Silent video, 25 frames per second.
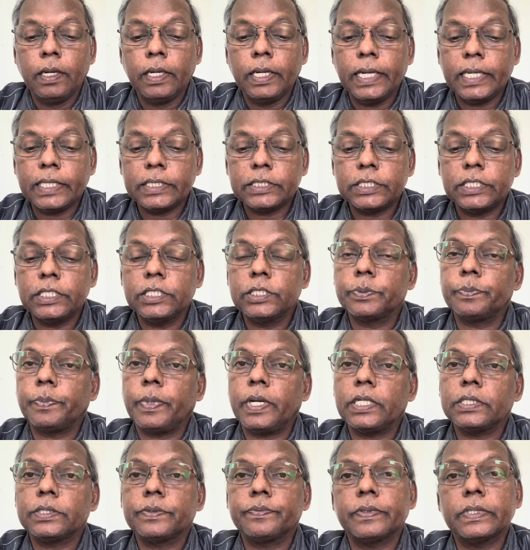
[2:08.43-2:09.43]
Next is
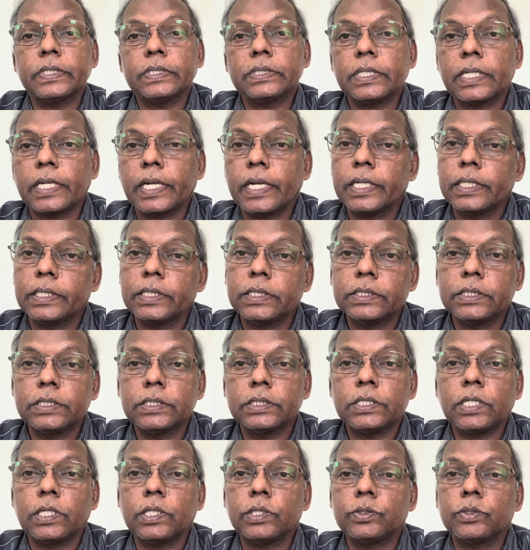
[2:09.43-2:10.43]
phosphorus. Again, this
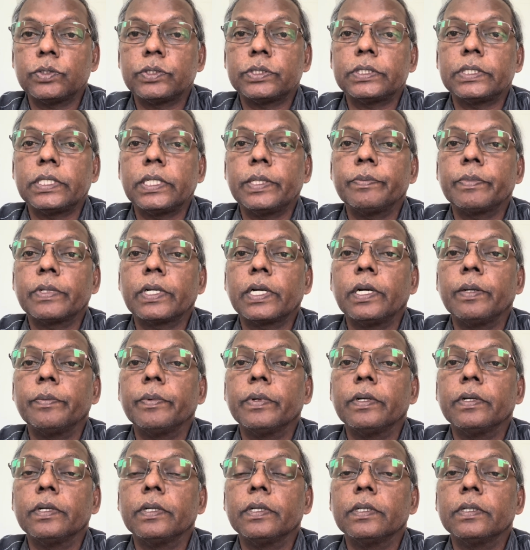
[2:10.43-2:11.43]
is also same
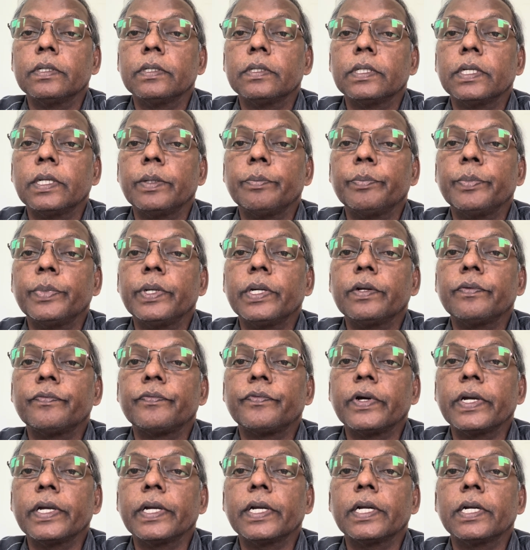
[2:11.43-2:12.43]
number,
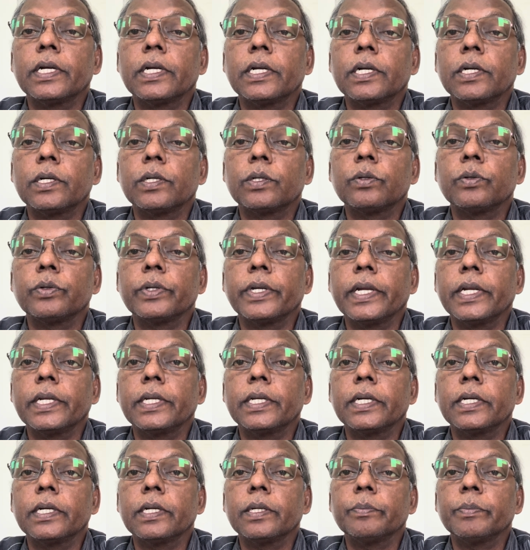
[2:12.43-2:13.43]
500 to
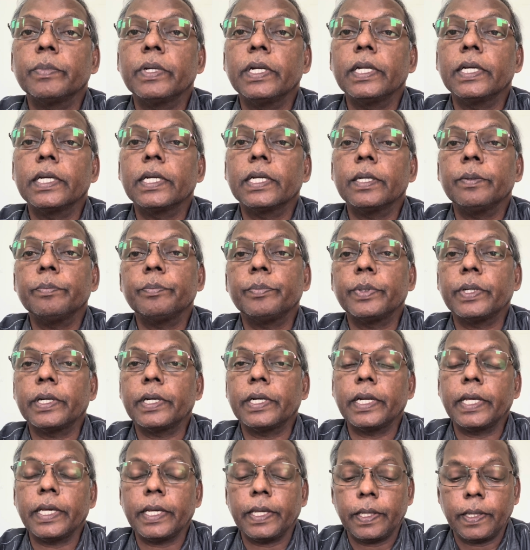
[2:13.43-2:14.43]
800 milligram per
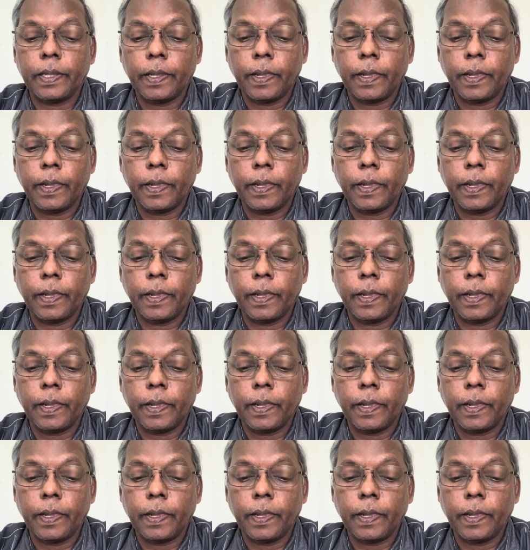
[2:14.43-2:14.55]
day.